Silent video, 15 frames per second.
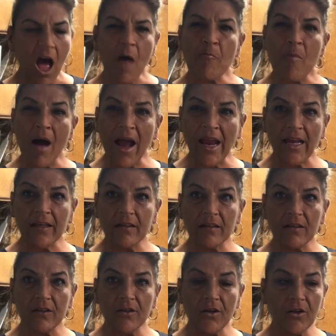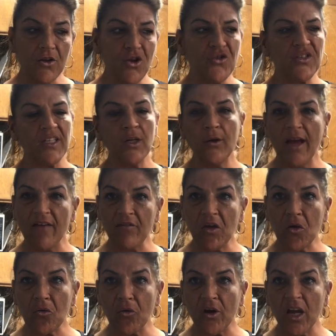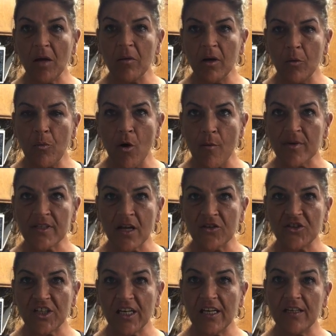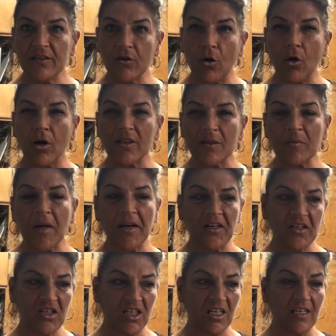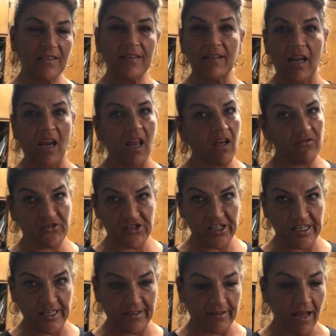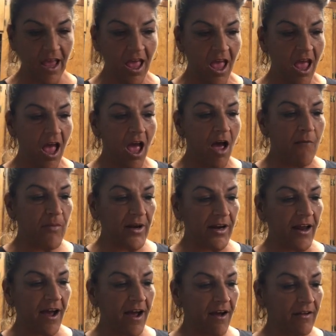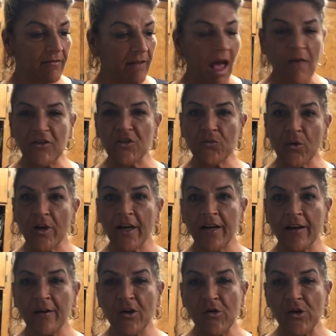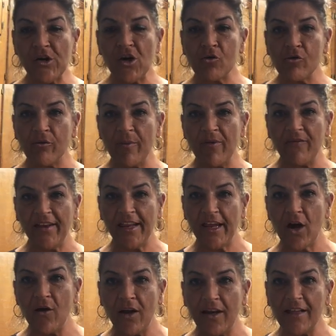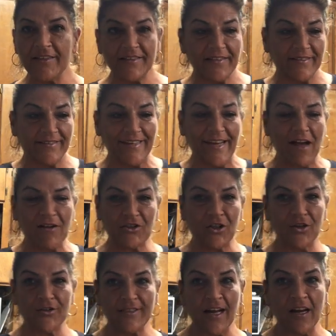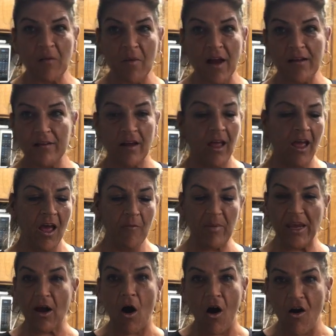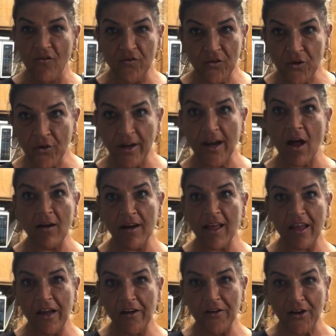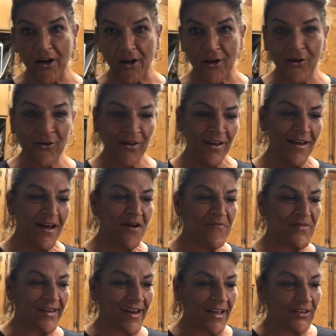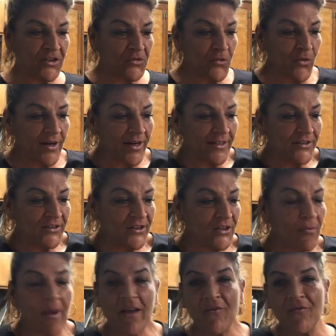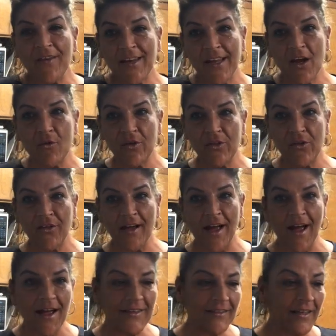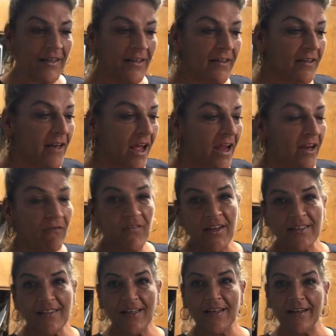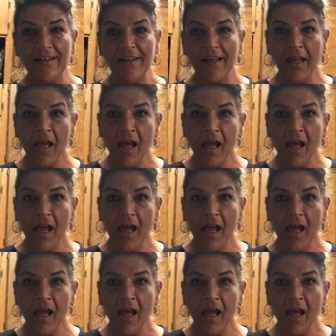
might use a little heavy cream, a little Parmesan cheese, or some kind of cheese, because I love cheese. But I just wanted to do a cook with me video, and let's see how it turns out. It might be awful, and I'll let you know. But I just wanted to make a video with you guys and visit.